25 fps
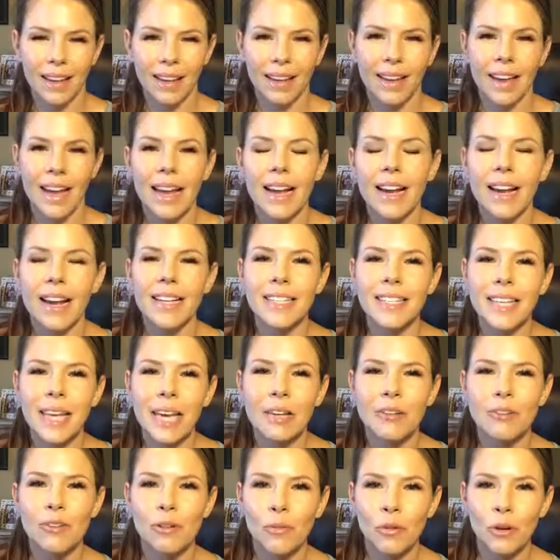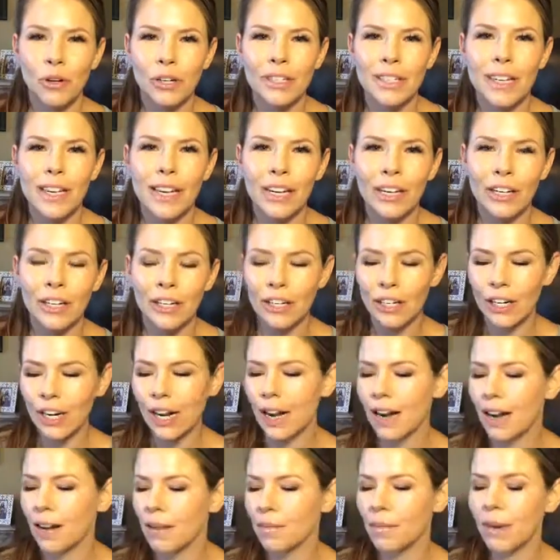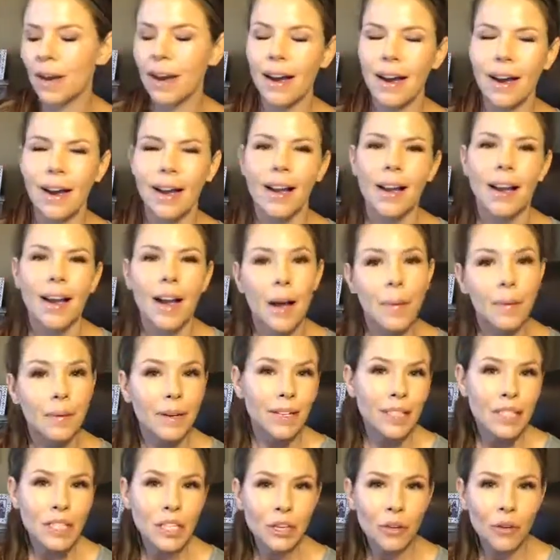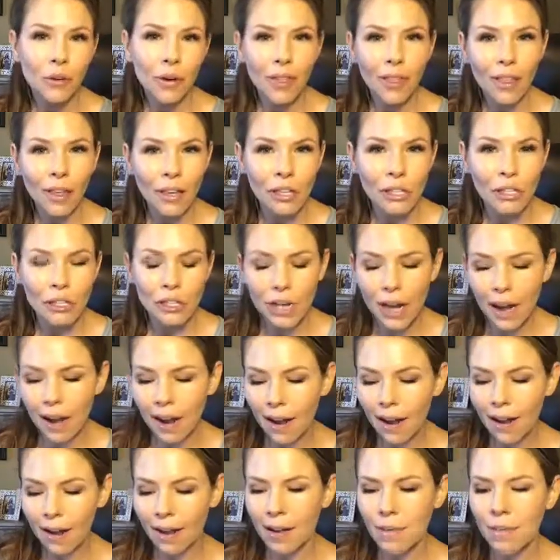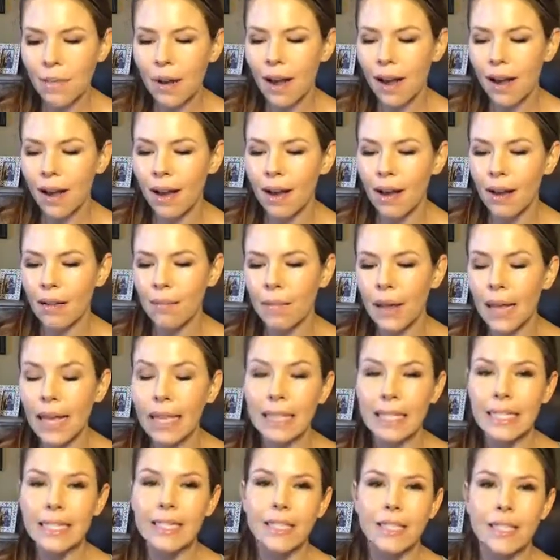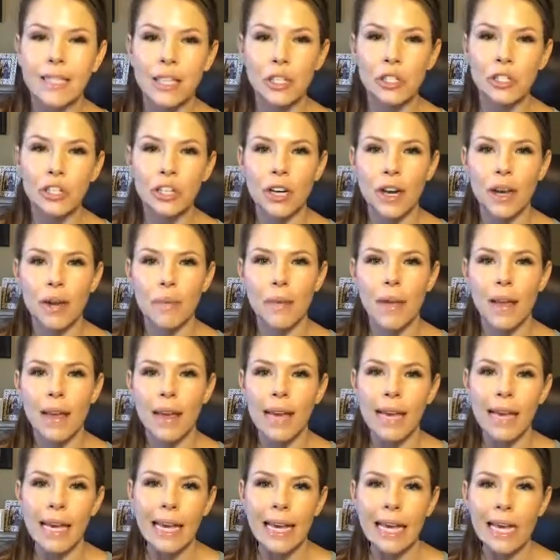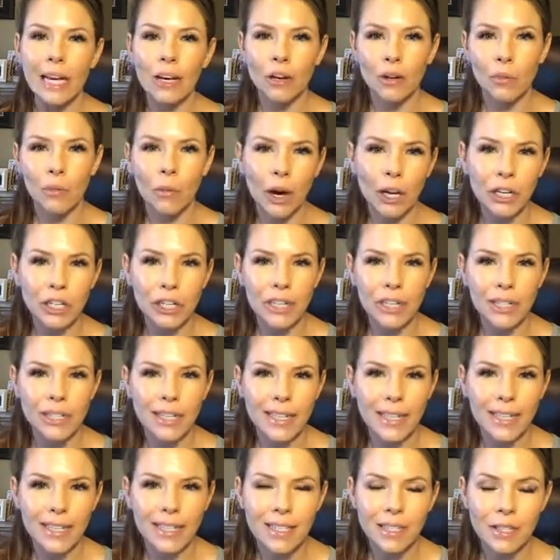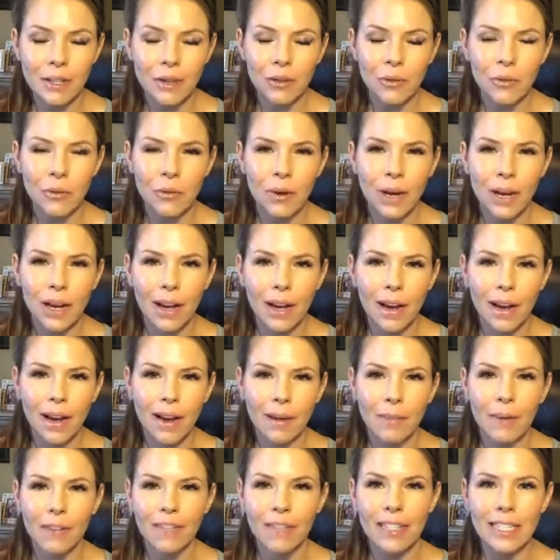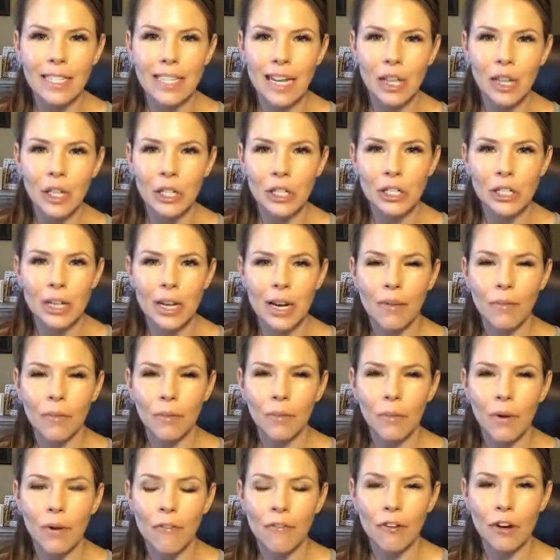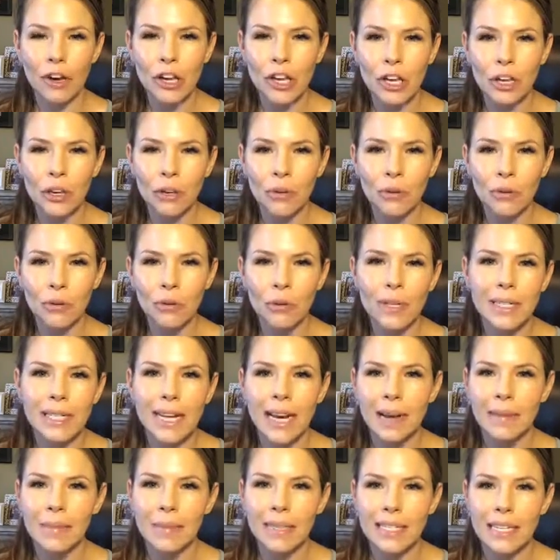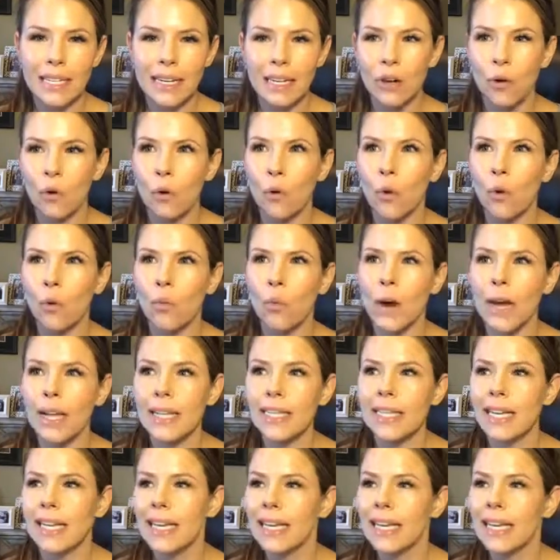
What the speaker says: Hey guys, Kendra Morse here, coming to you at lunchtime. At least it's lunchtime here in Washington, so if it's not lunchtime for you, what time is it, or what